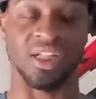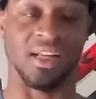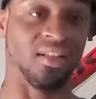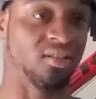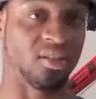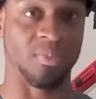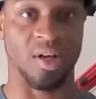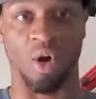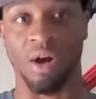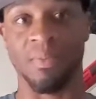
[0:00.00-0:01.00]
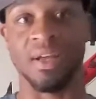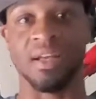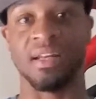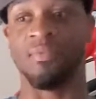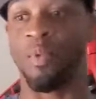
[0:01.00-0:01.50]
I looked up
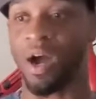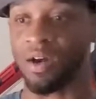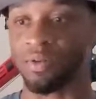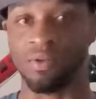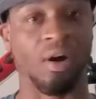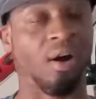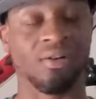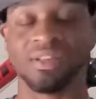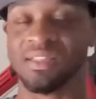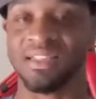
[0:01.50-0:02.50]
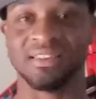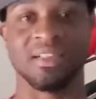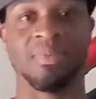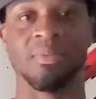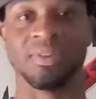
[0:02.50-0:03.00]
Garmin and Wahoo, all the things
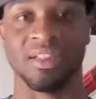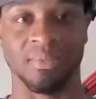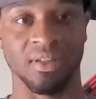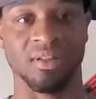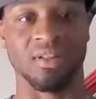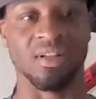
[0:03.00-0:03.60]
that people tell me to look